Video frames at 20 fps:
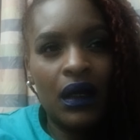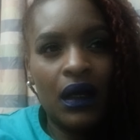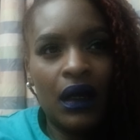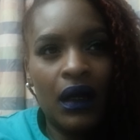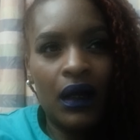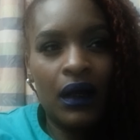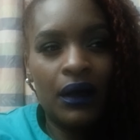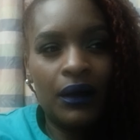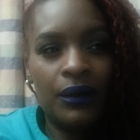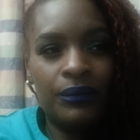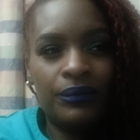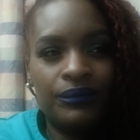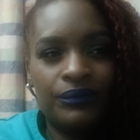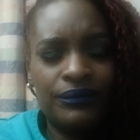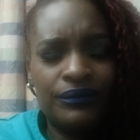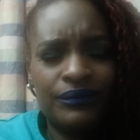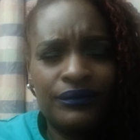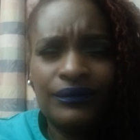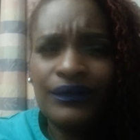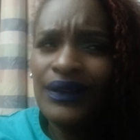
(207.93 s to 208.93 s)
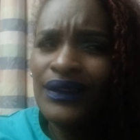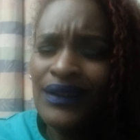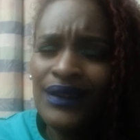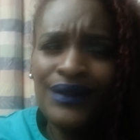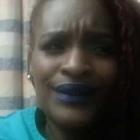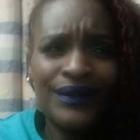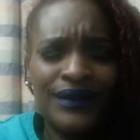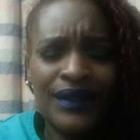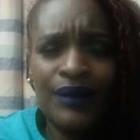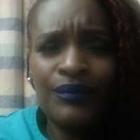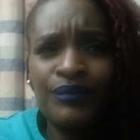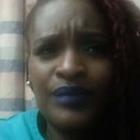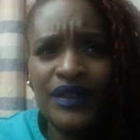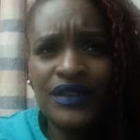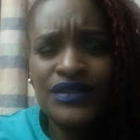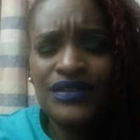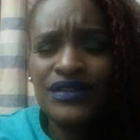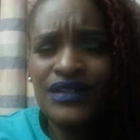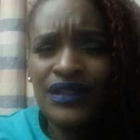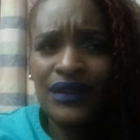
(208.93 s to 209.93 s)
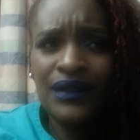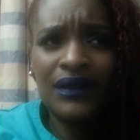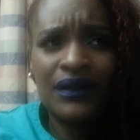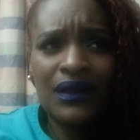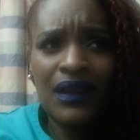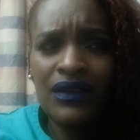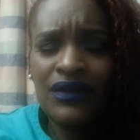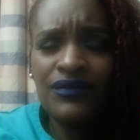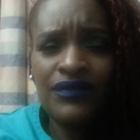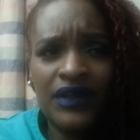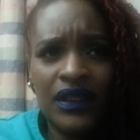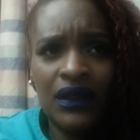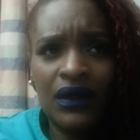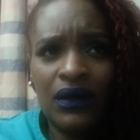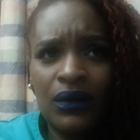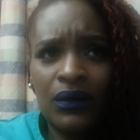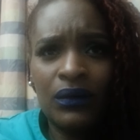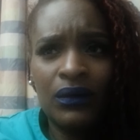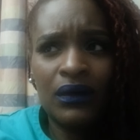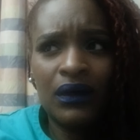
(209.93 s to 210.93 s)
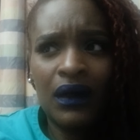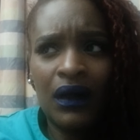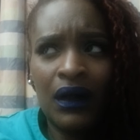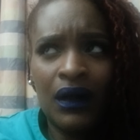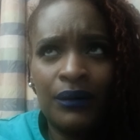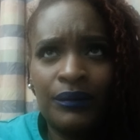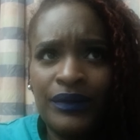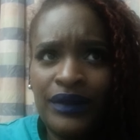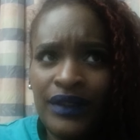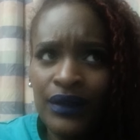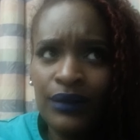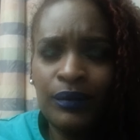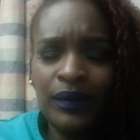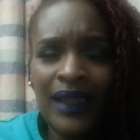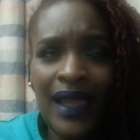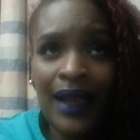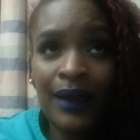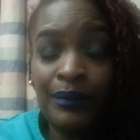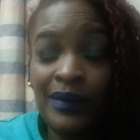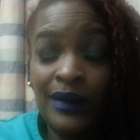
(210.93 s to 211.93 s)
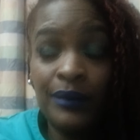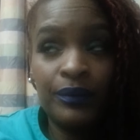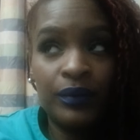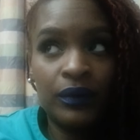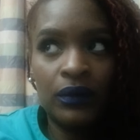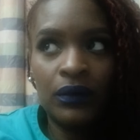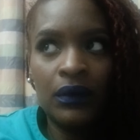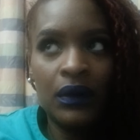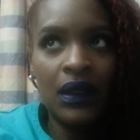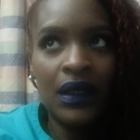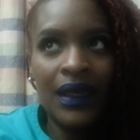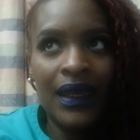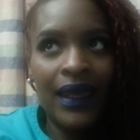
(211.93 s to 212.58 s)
Um, and then the dumb bitch did another video, um, Dear Black People.